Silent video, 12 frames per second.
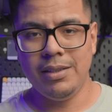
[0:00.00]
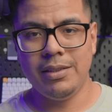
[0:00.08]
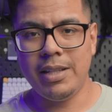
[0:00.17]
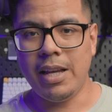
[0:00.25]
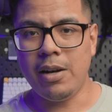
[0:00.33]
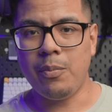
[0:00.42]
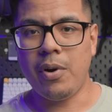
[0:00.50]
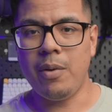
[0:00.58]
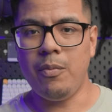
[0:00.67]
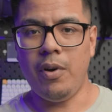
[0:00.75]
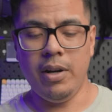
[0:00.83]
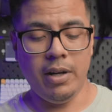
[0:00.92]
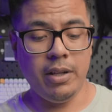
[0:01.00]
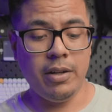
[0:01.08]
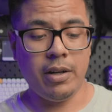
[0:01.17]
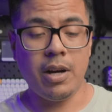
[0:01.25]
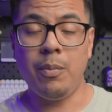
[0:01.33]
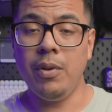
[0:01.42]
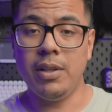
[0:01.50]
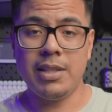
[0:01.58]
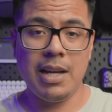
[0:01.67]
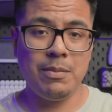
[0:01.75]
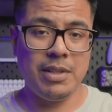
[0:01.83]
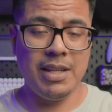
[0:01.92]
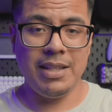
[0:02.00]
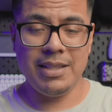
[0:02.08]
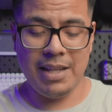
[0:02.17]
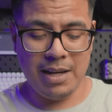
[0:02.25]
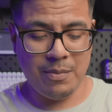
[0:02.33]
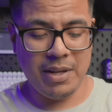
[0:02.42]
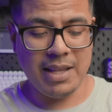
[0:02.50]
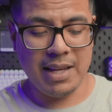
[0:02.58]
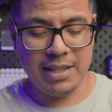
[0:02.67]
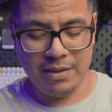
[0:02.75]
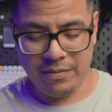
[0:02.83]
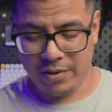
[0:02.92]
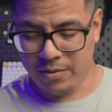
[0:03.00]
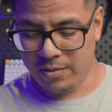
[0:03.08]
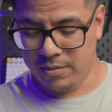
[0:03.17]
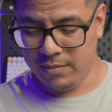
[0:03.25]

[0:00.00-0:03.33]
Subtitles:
taking it apart another couple of times isn't gonna be that difficult.